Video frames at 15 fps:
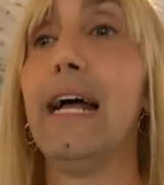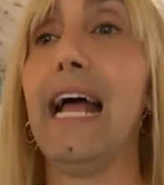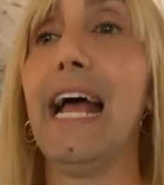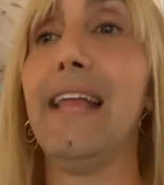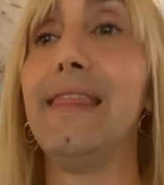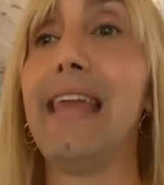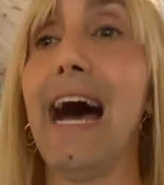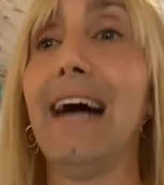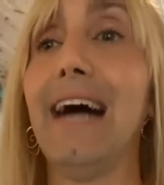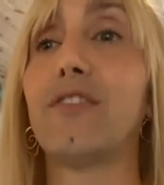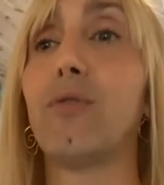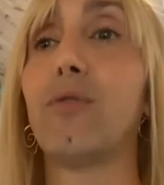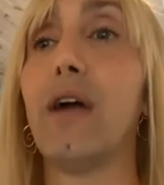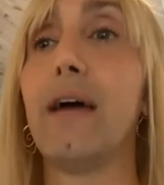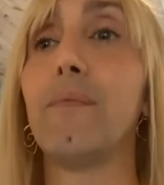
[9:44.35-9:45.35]
and
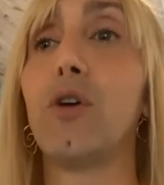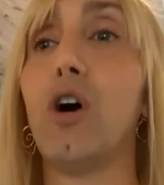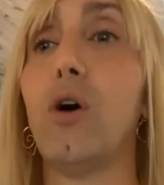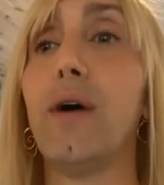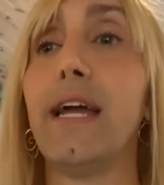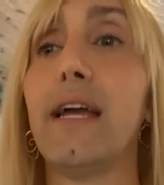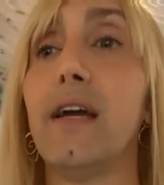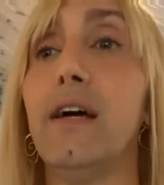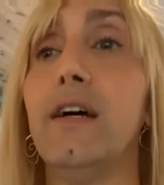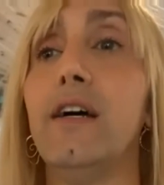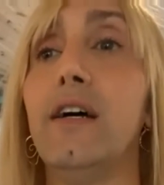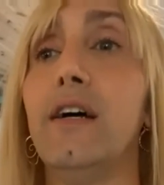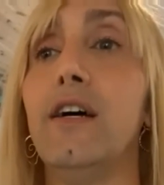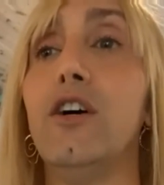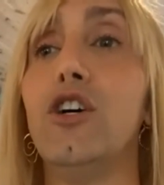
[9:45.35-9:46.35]
that's where I'm going
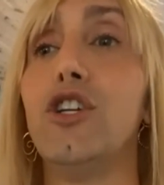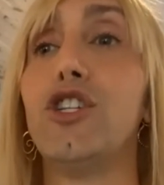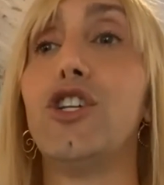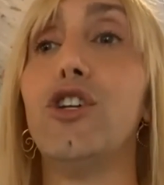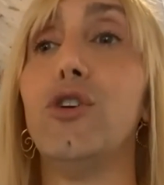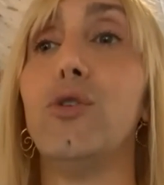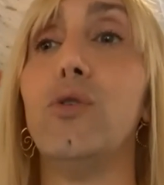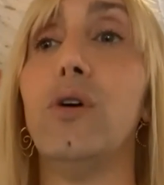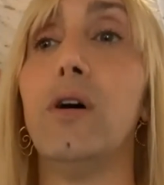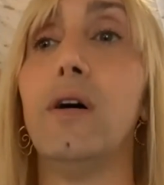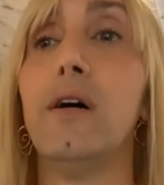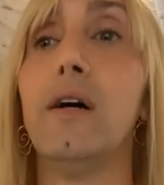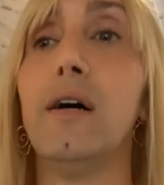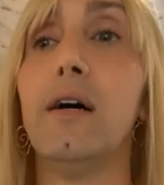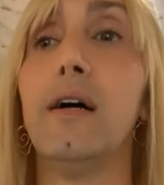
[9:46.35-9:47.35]
to
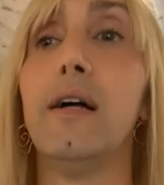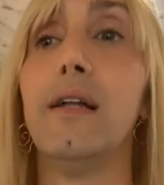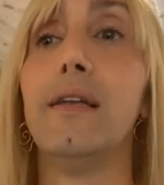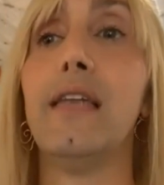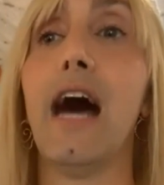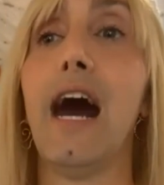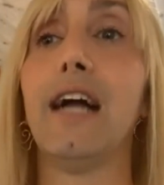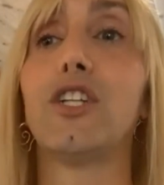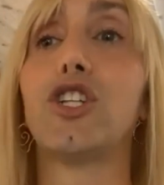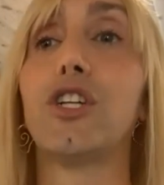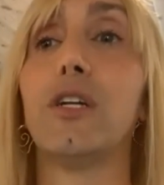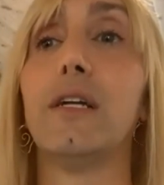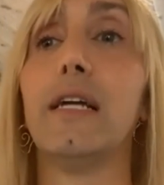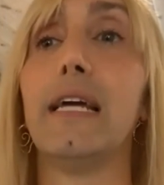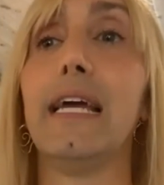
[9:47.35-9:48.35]

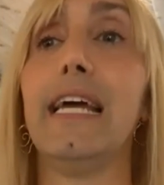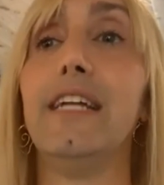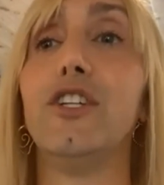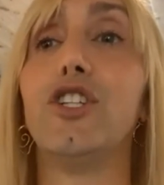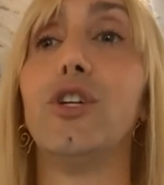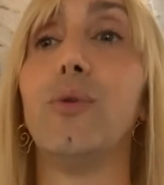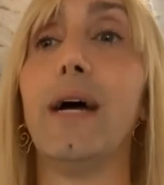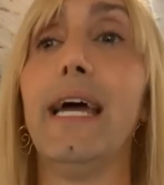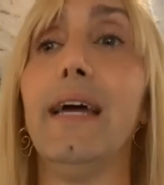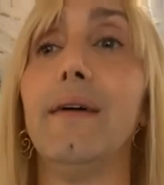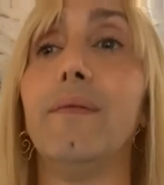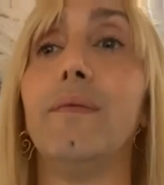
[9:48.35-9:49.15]
notch into it.